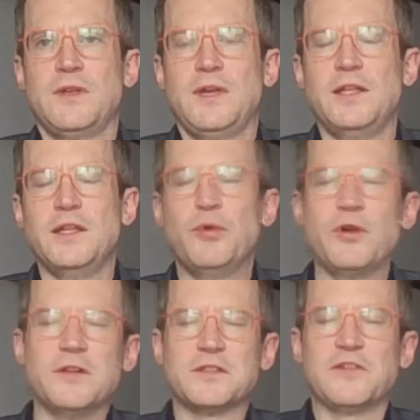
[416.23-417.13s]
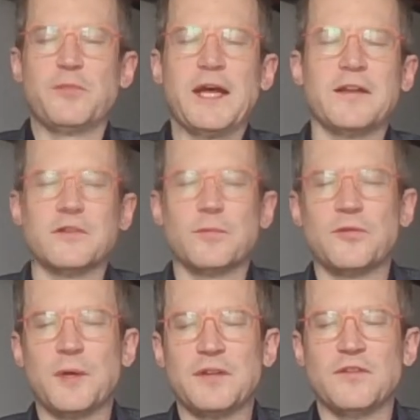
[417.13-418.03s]
And then putting yourself back in the
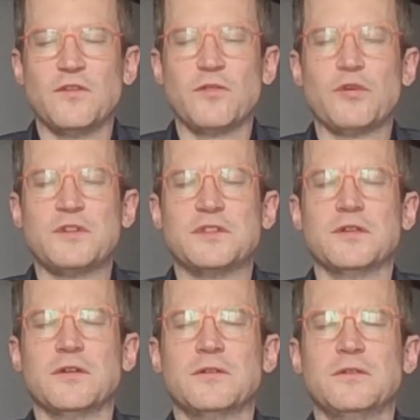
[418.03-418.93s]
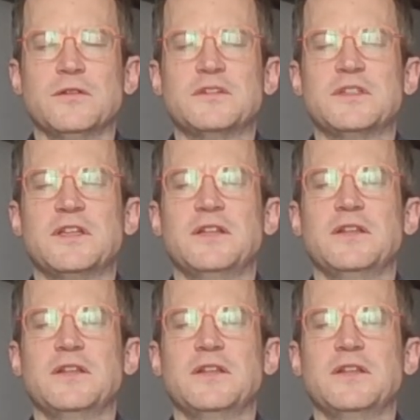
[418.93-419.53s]
perspective of the prisoner, you're sitting